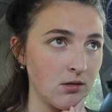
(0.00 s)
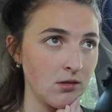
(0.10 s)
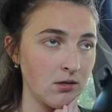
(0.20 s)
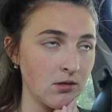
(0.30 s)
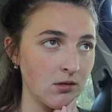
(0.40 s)
What
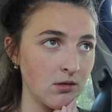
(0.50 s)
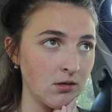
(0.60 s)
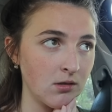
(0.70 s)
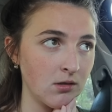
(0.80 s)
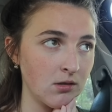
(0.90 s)
about the other
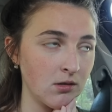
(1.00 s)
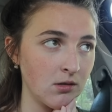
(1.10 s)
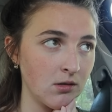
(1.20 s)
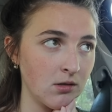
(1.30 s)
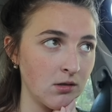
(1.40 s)
shoes I
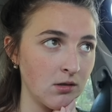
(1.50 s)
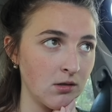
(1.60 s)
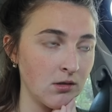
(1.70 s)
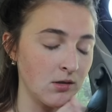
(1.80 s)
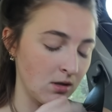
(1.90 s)
sent you? Did
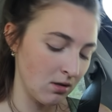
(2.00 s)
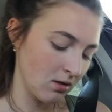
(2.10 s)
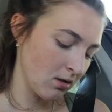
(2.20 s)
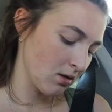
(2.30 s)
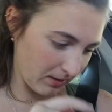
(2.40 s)
you like them?
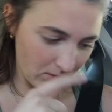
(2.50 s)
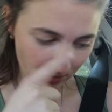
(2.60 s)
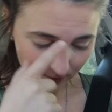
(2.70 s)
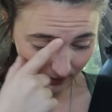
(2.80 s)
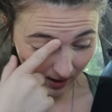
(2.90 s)
I mean,
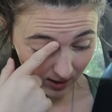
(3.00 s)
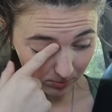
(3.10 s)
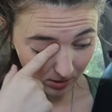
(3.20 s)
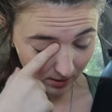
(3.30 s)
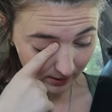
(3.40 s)
those are fine. I'm not